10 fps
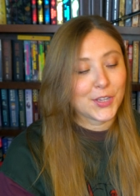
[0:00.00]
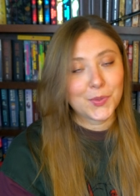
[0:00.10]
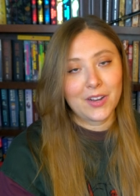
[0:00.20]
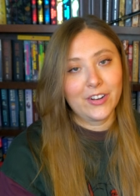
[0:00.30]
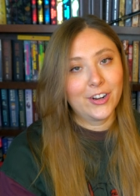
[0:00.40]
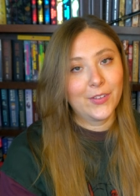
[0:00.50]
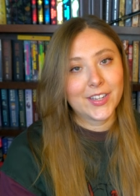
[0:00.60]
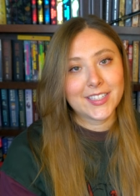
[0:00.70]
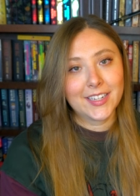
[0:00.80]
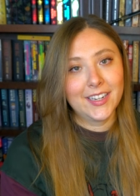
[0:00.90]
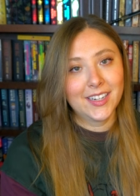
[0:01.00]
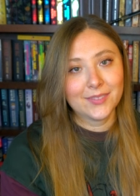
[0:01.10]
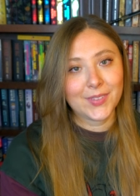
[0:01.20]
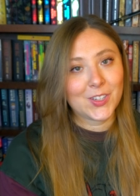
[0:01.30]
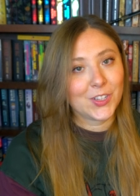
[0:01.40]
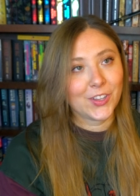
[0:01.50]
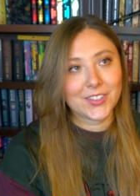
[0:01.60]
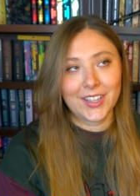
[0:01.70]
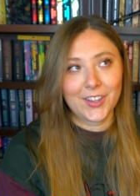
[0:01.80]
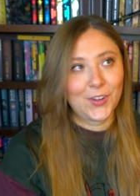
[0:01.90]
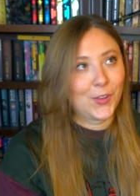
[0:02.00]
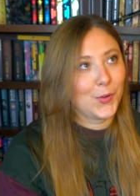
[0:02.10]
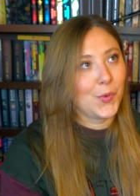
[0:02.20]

Just what every girl wants to hear, that she looks like another